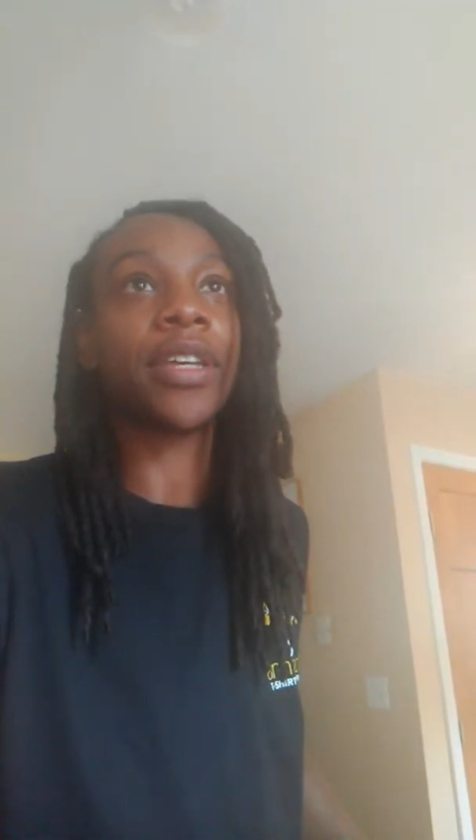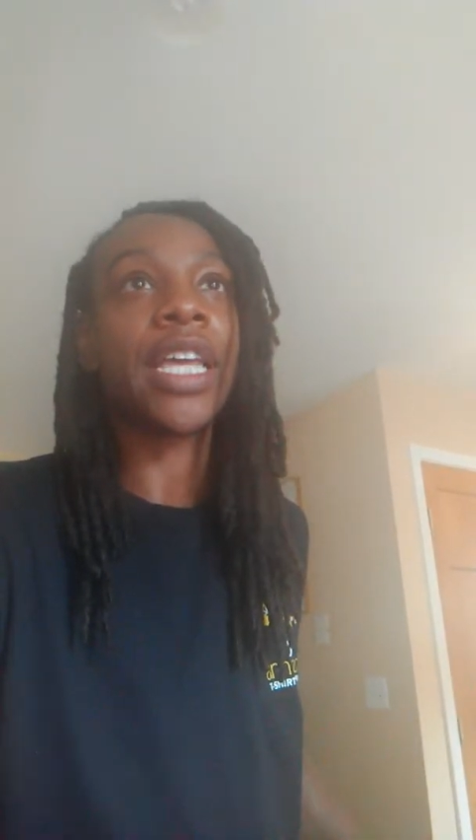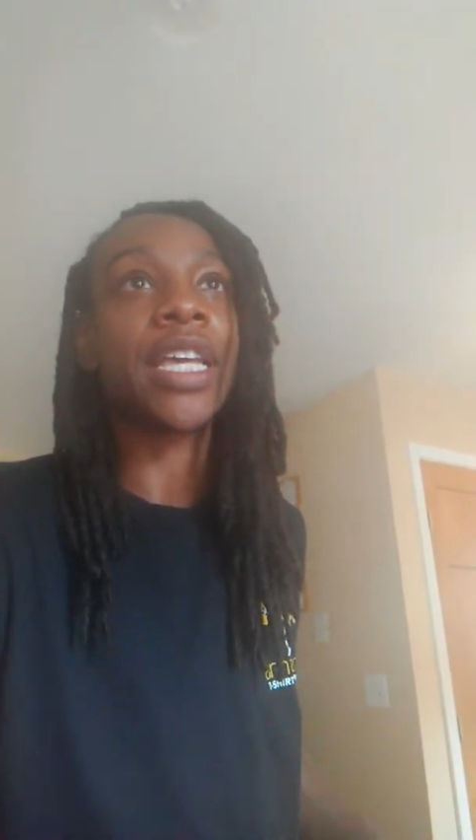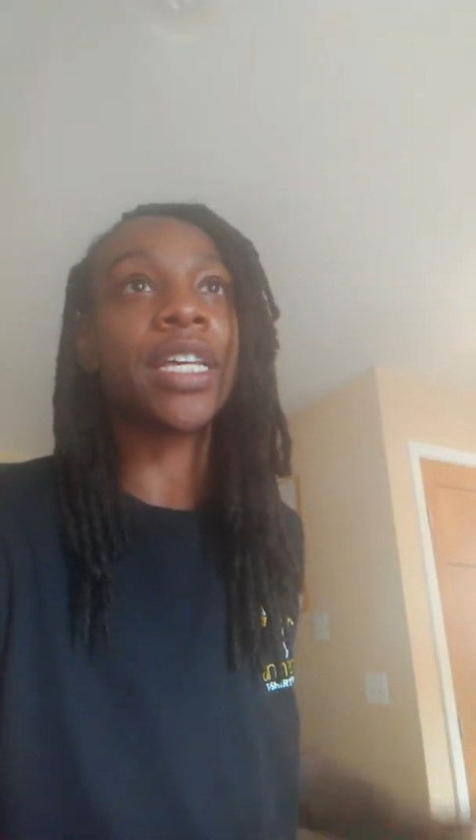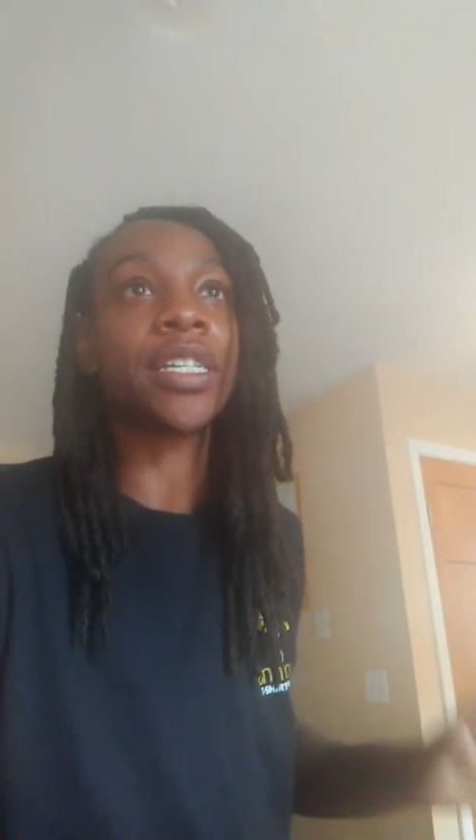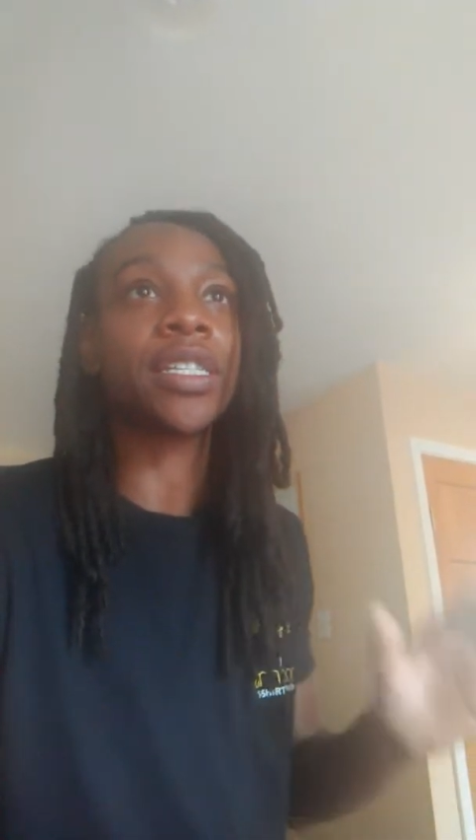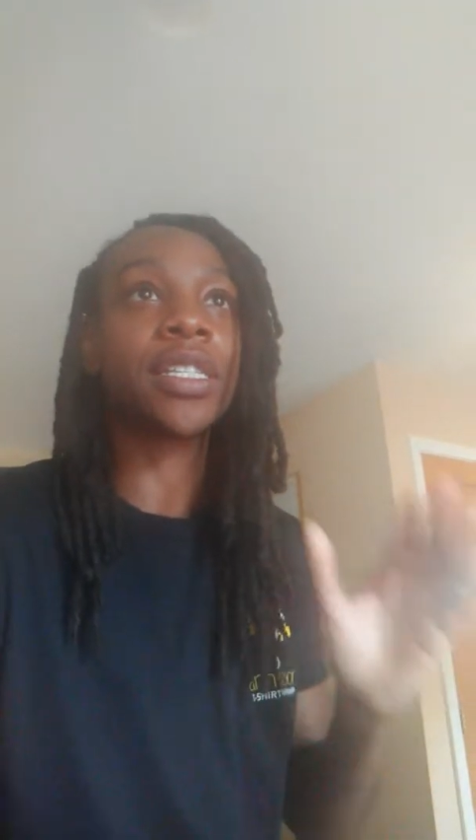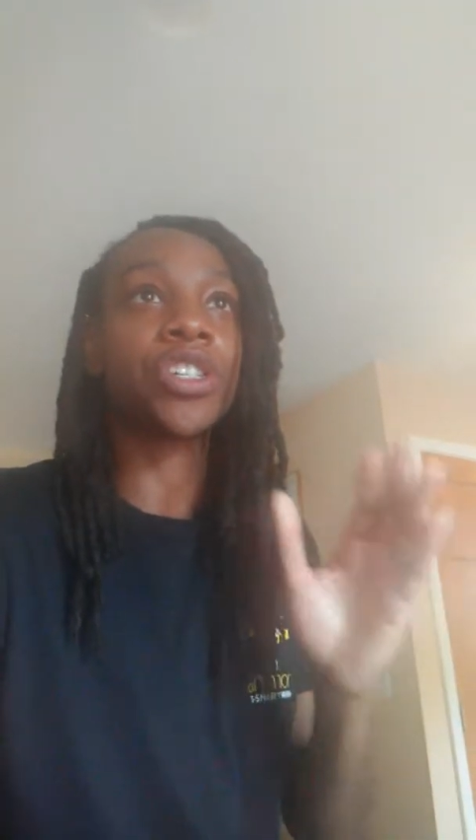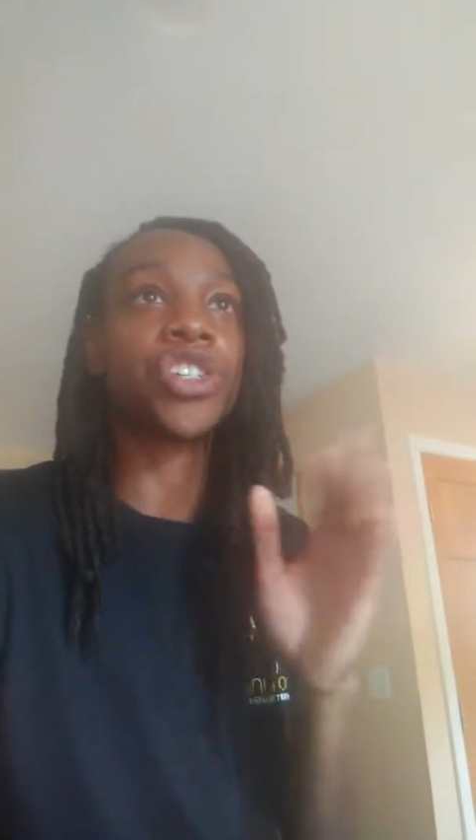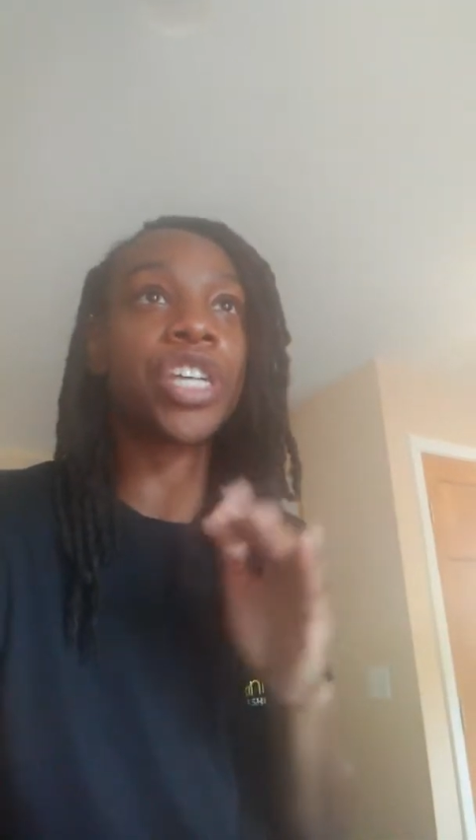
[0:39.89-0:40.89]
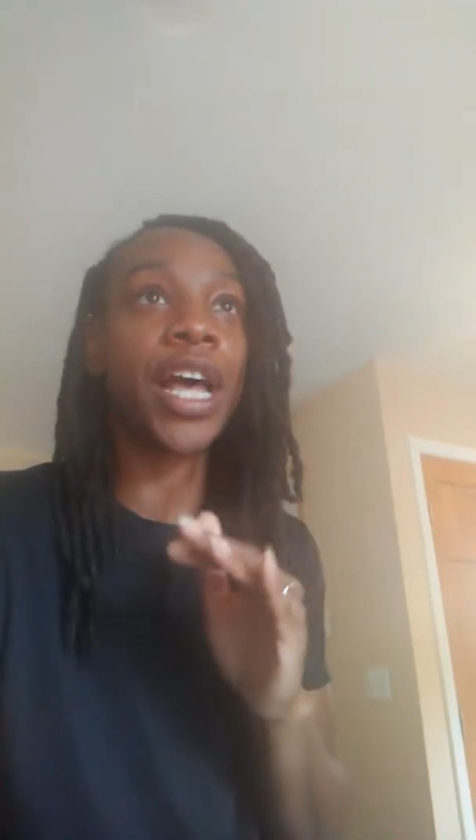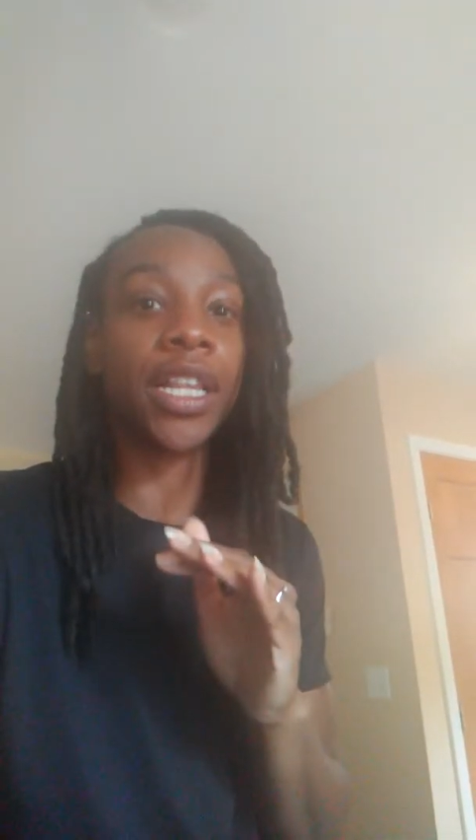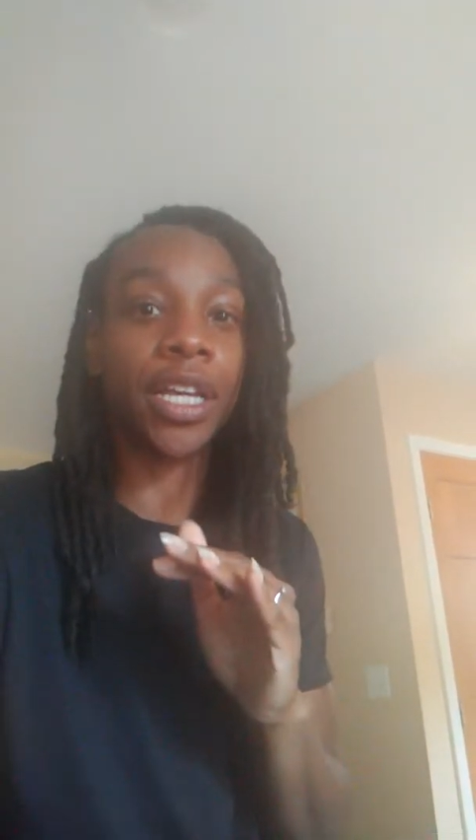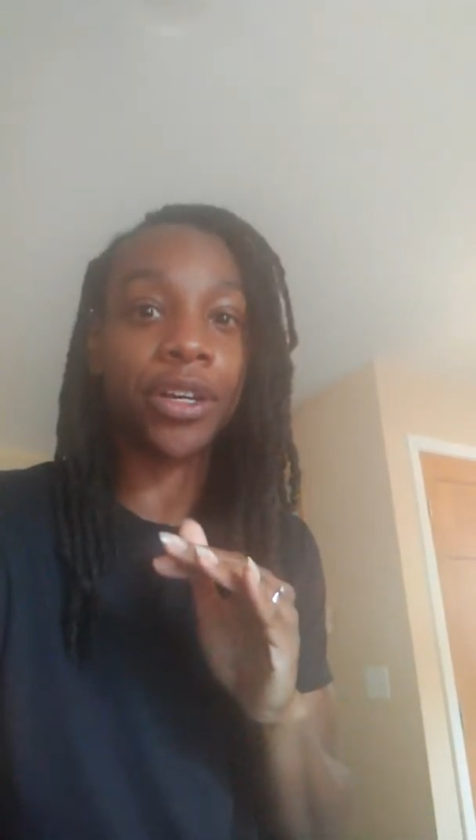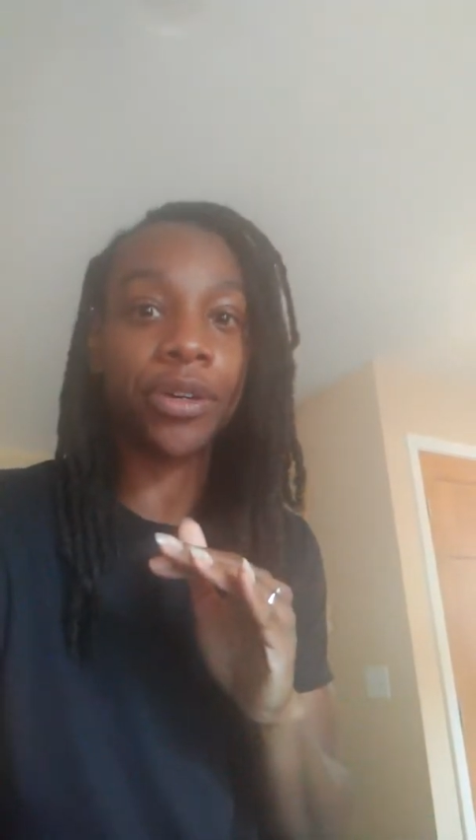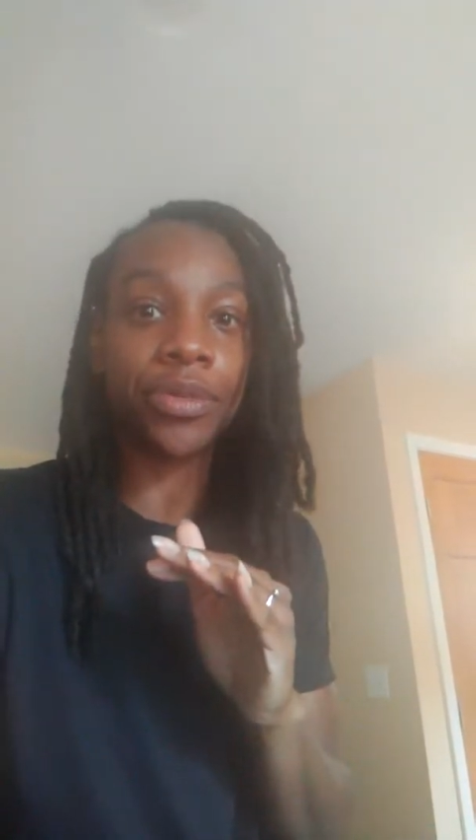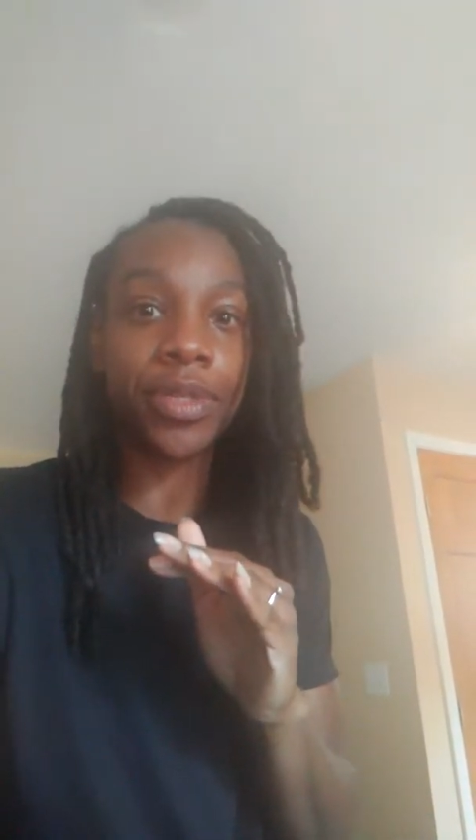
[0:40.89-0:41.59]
is shallow.